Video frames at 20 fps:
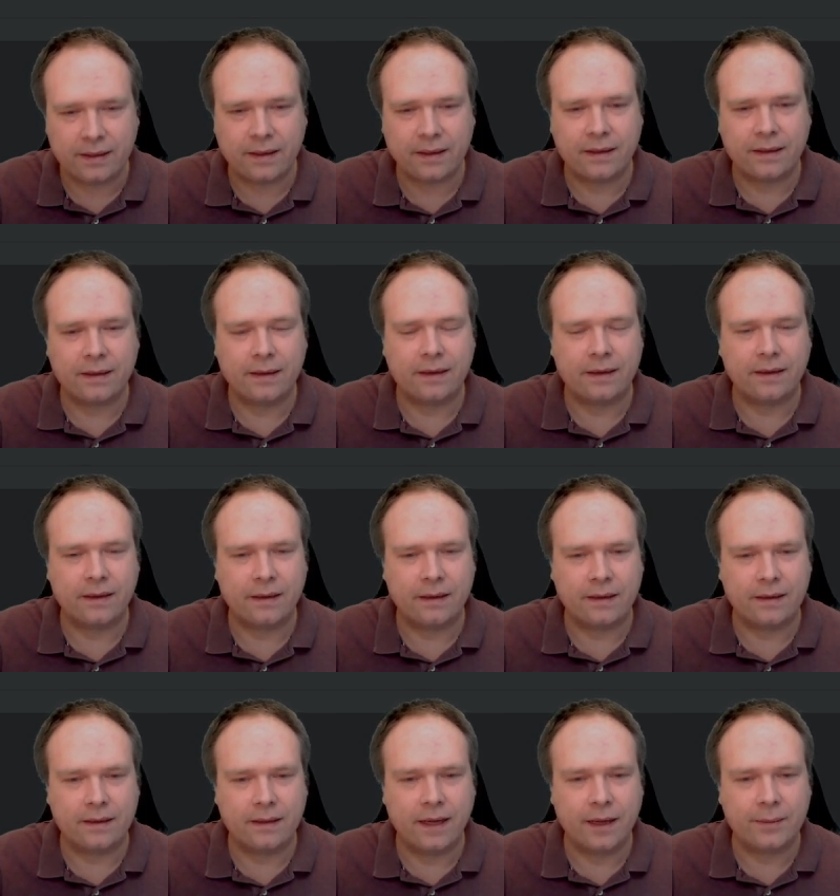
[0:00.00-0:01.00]
and, and
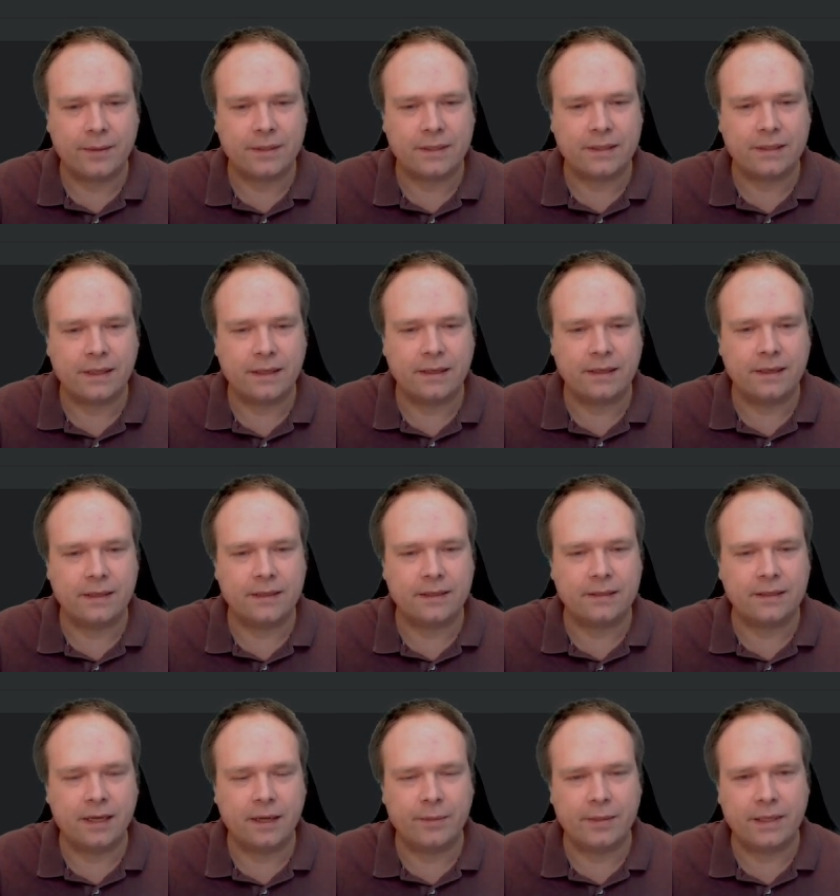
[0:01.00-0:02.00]
that happens. And in this
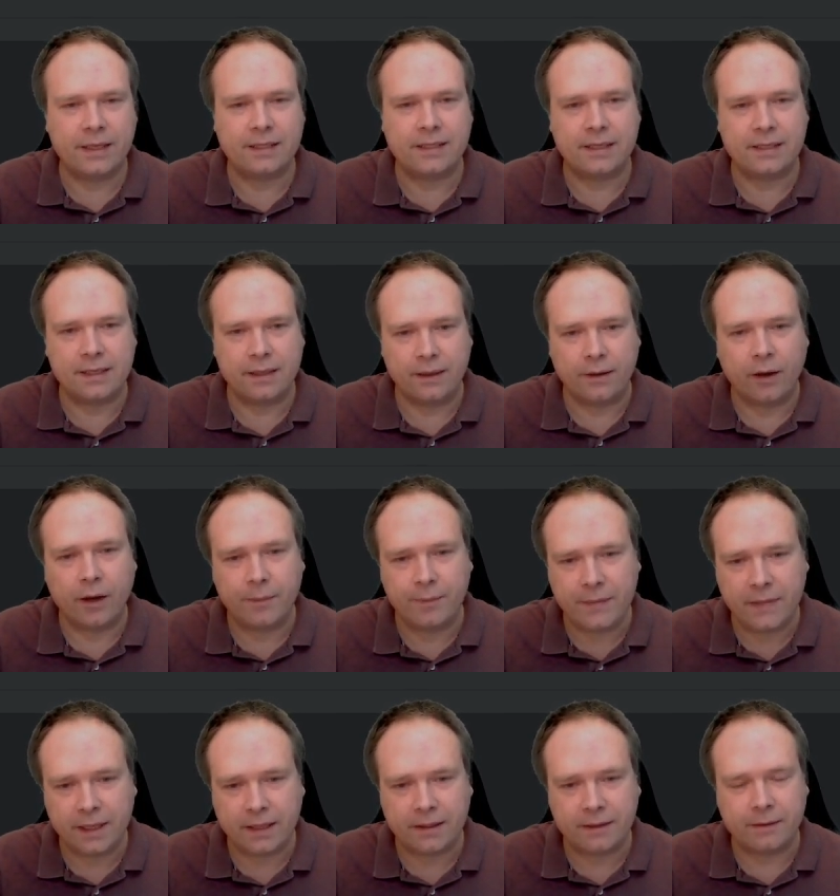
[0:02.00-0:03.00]
type, it is actually
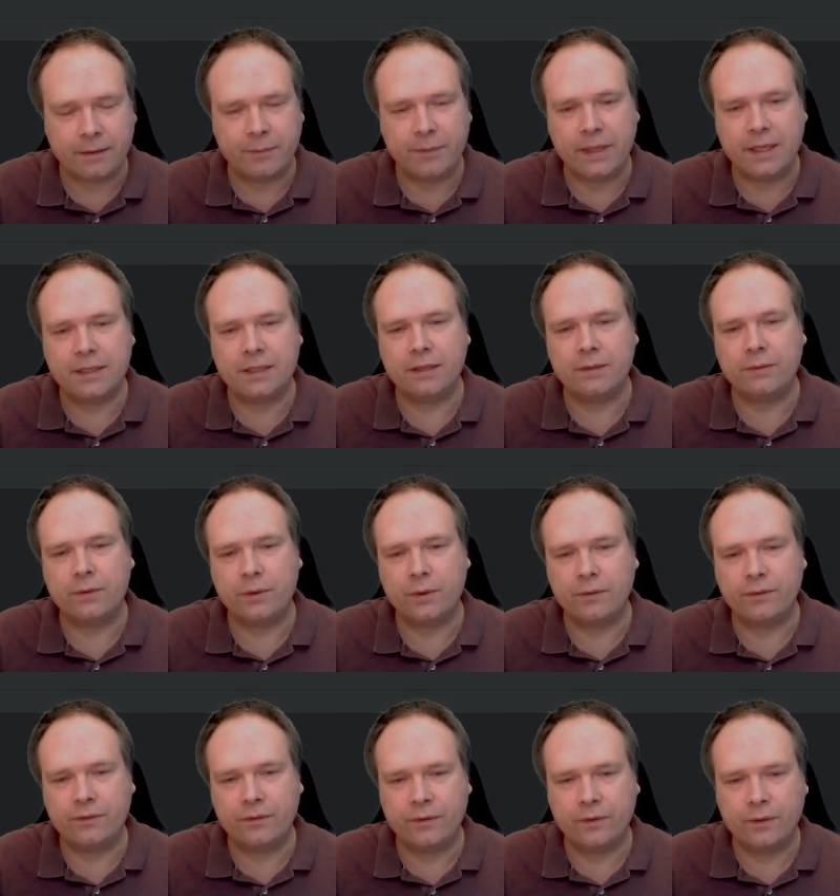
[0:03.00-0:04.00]
object. That means they will
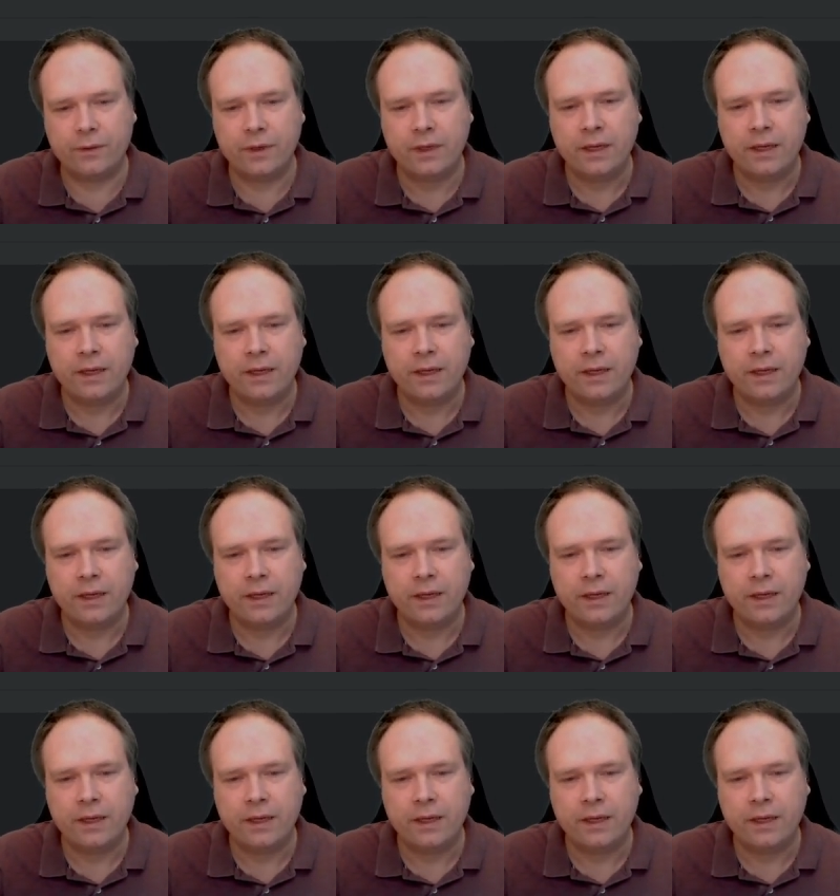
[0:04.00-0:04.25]
look for